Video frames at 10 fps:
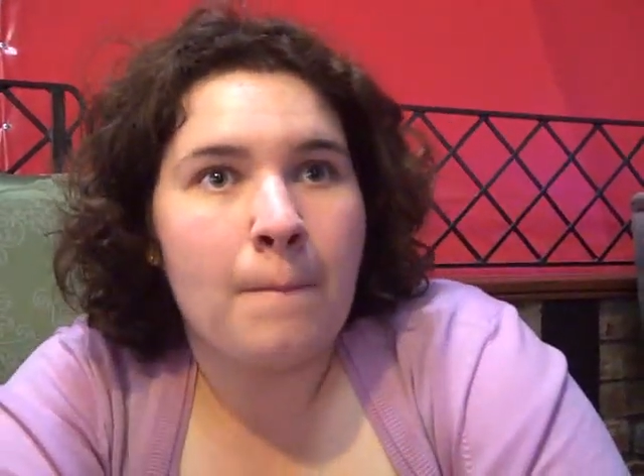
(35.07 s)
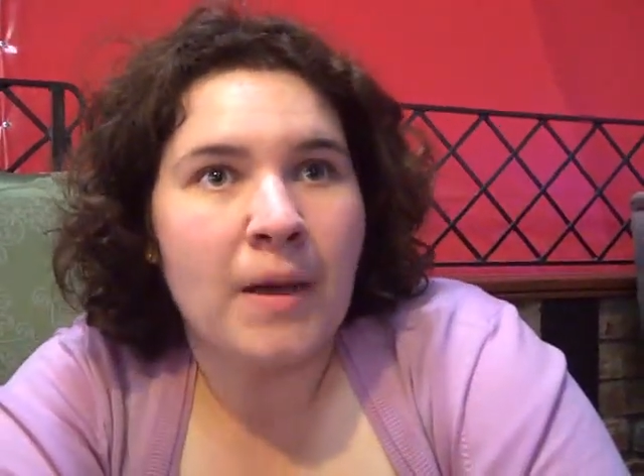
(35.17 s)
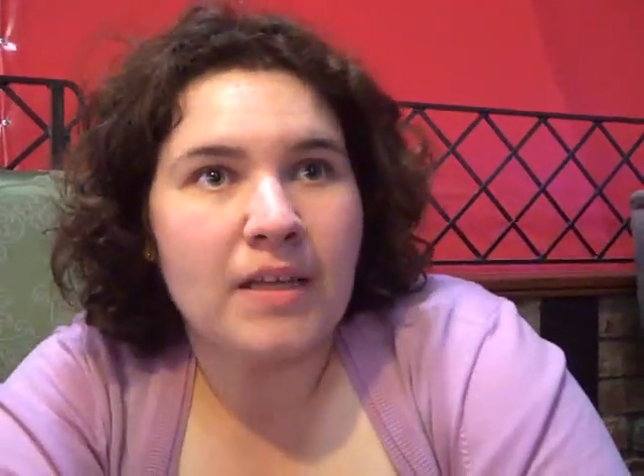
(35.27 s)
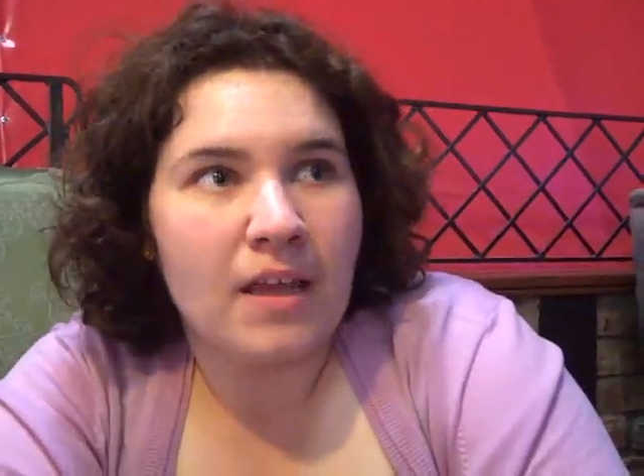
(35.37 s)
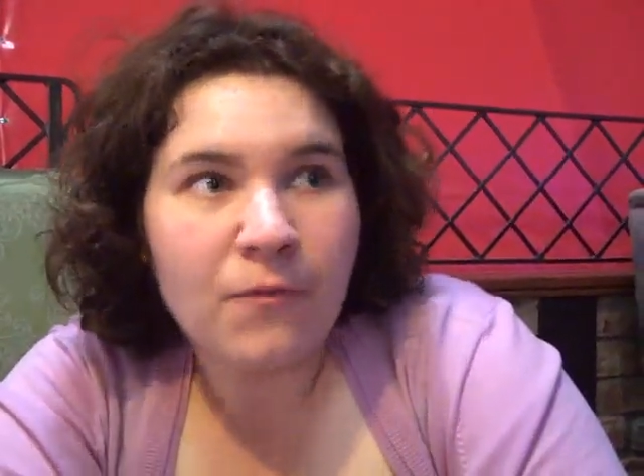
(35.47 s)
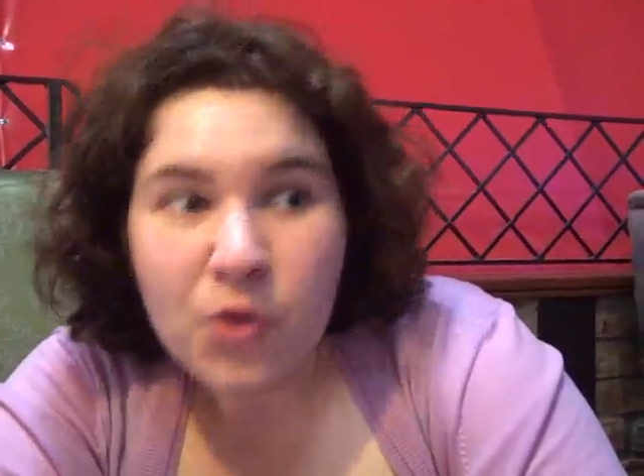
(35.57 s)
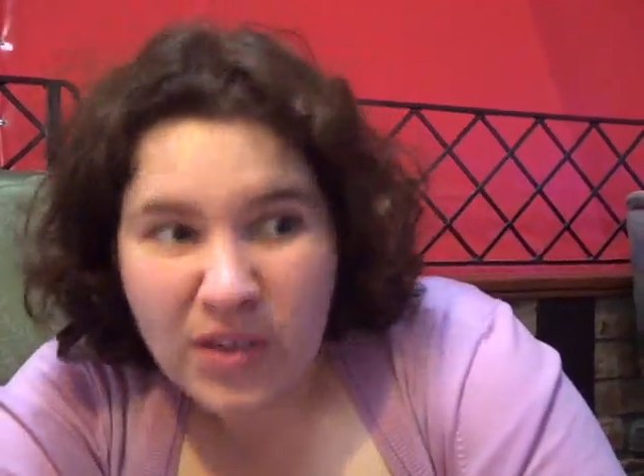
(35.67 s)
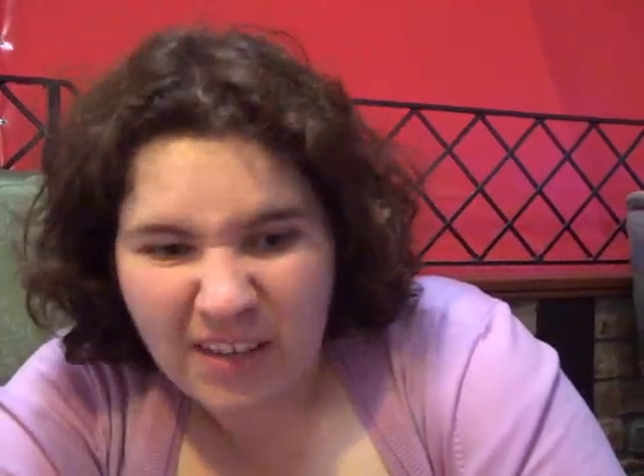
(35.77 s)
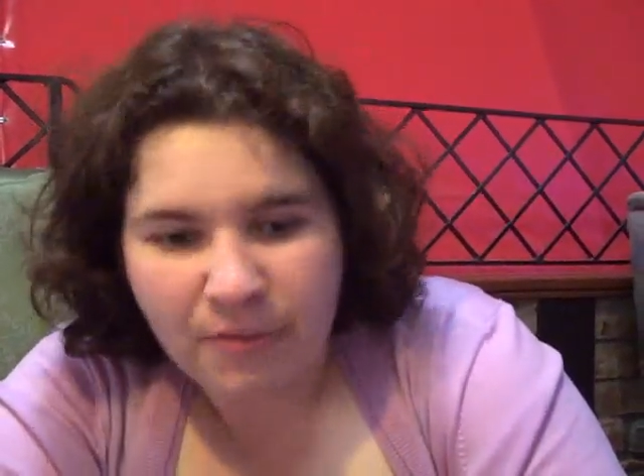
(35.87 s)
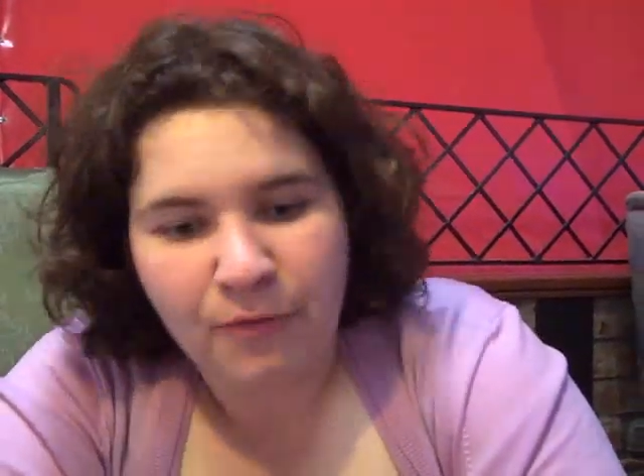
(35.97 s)
But if you
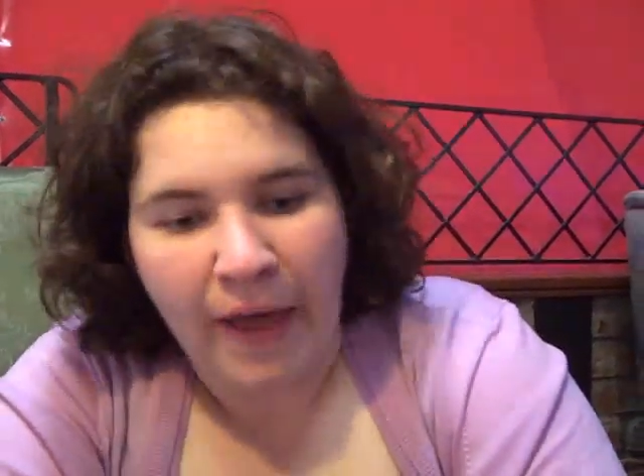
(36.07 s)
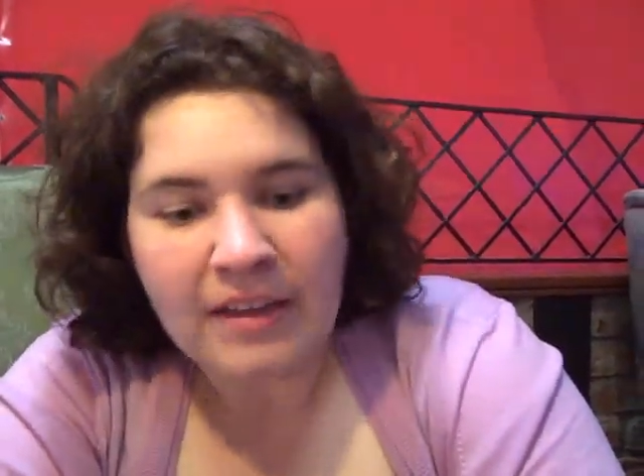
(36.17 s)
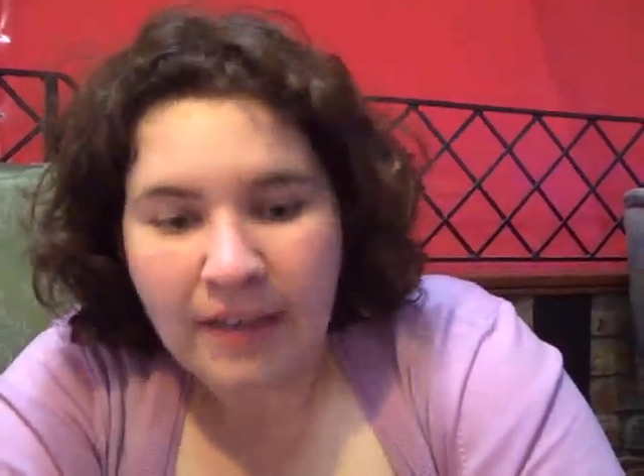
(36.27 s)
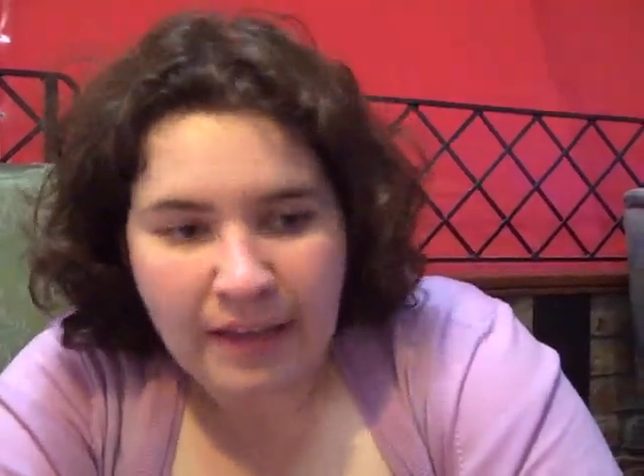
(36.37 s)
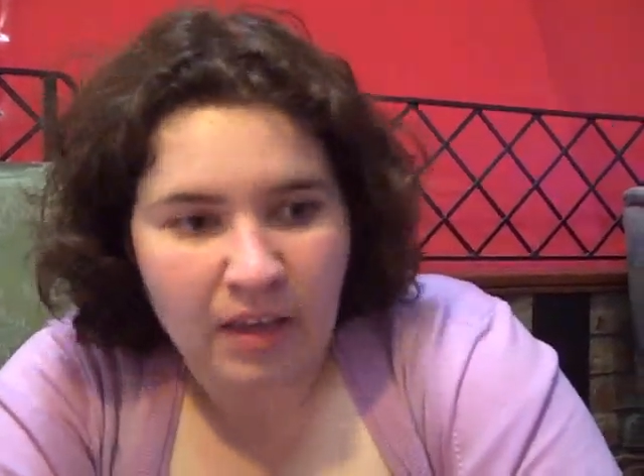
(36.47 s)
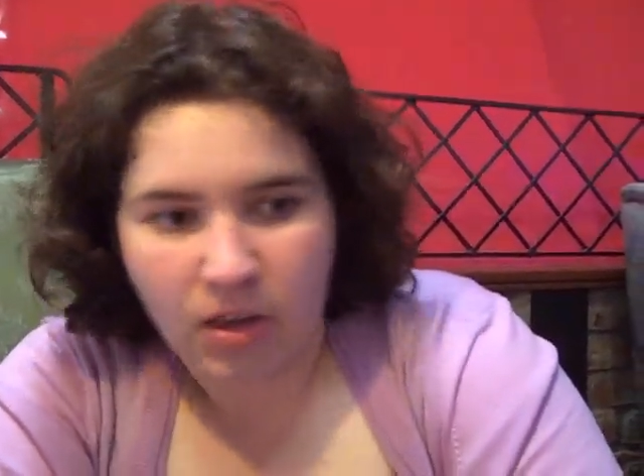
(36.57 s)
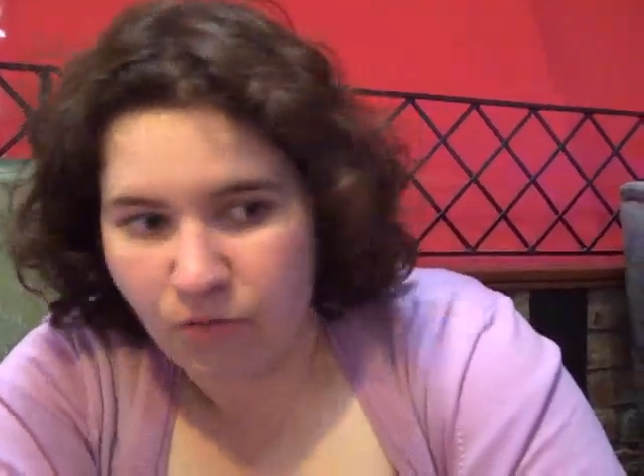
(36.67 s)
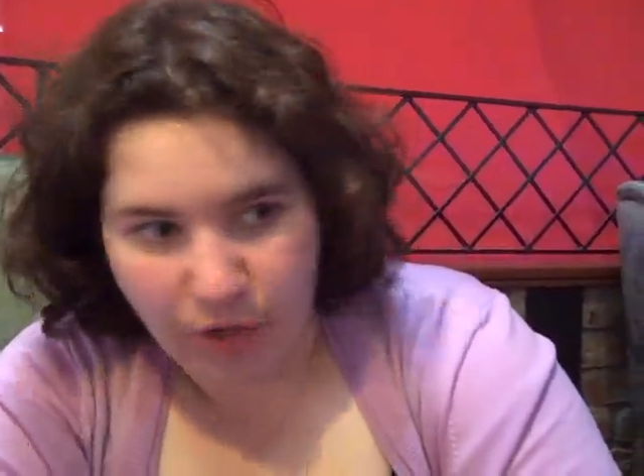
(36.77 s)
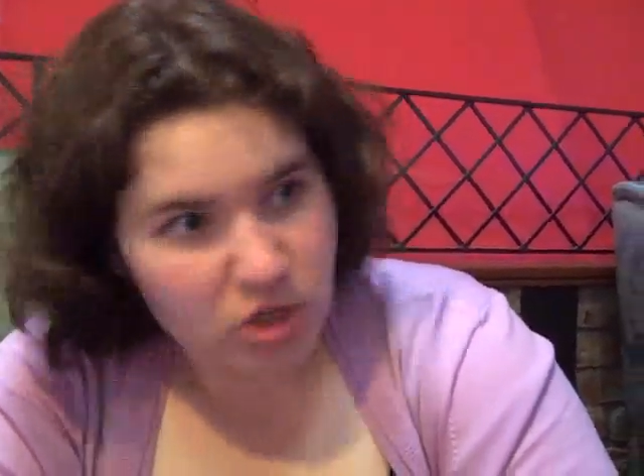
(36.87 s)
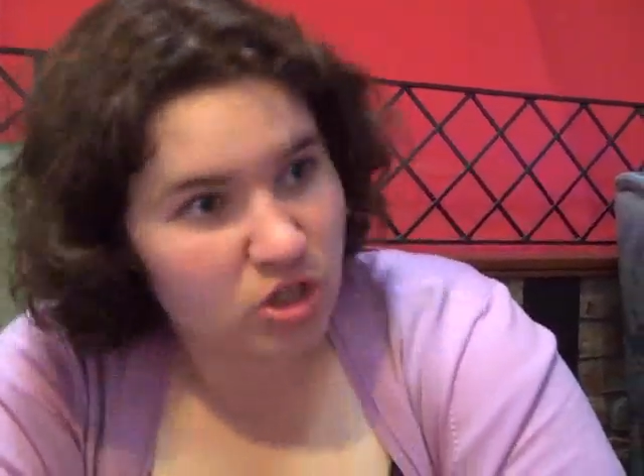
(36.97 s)
can find like a
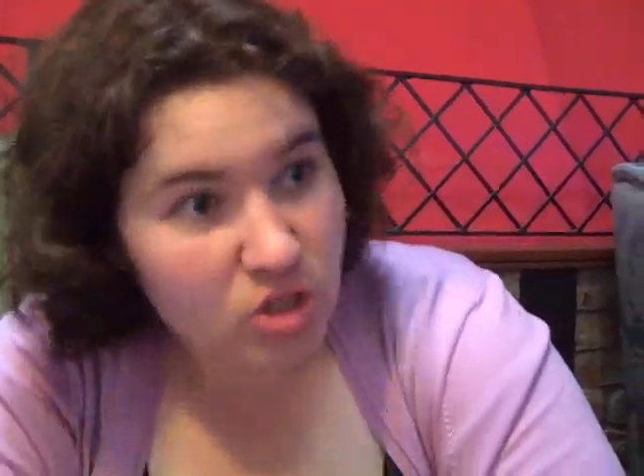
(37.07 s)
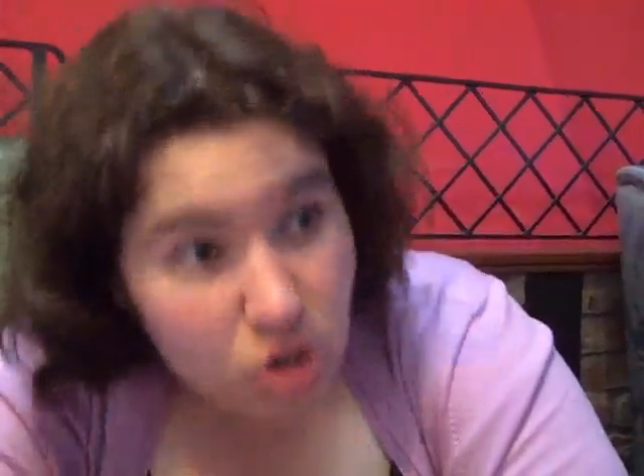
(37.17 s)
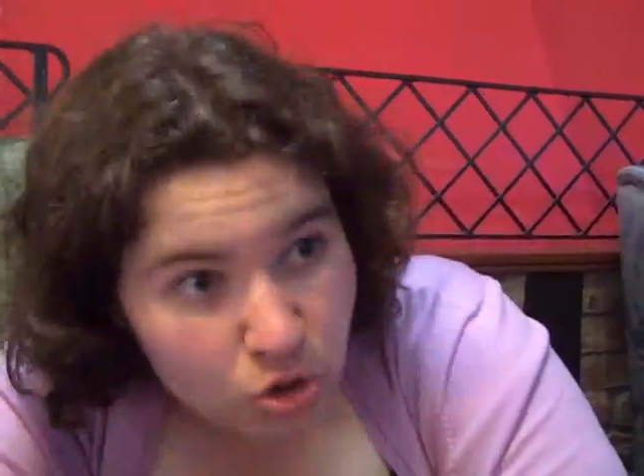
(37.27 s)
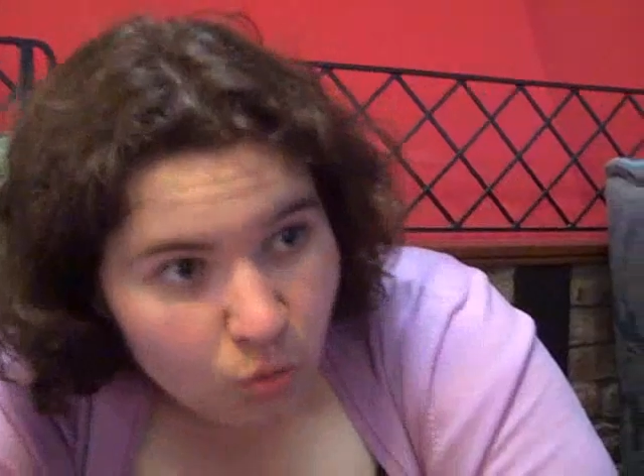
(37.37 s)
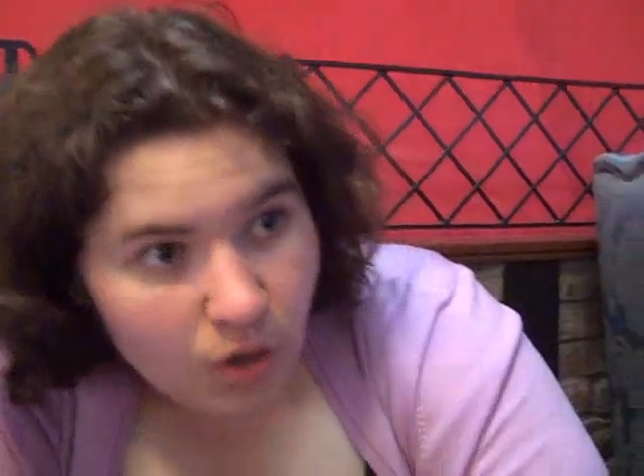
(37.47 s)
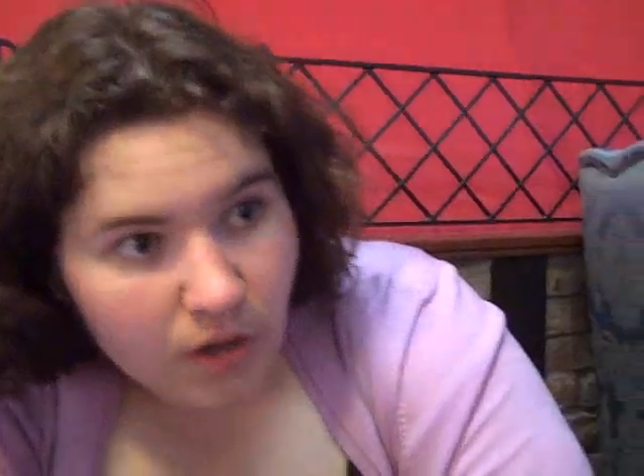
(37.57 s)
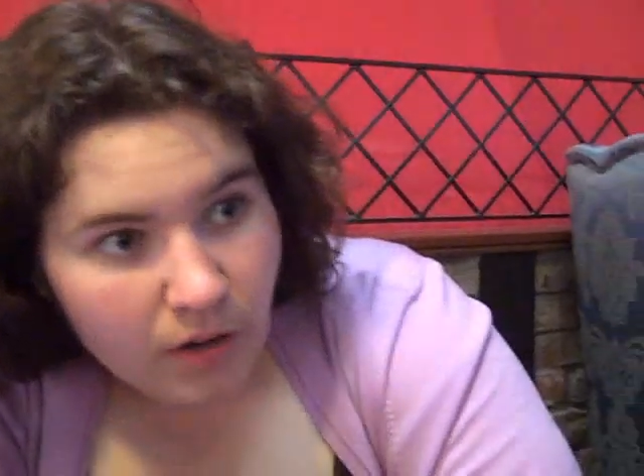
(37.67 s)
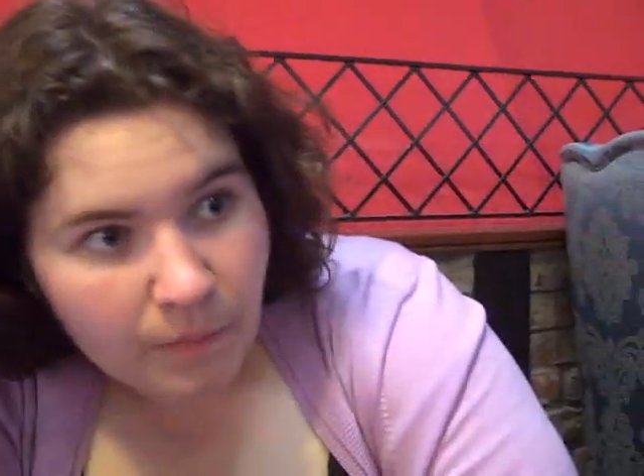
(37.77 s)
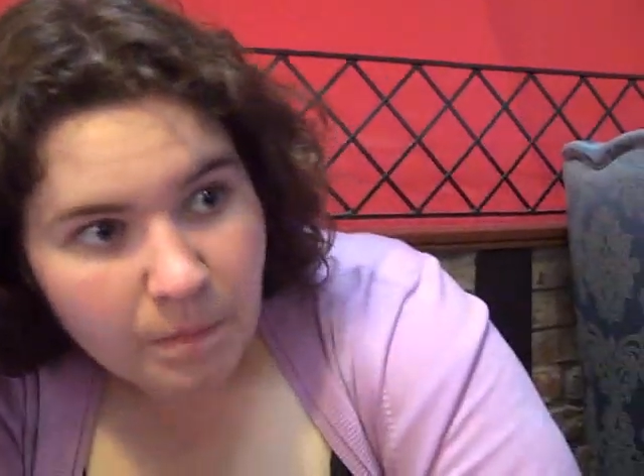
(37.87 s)
Russian store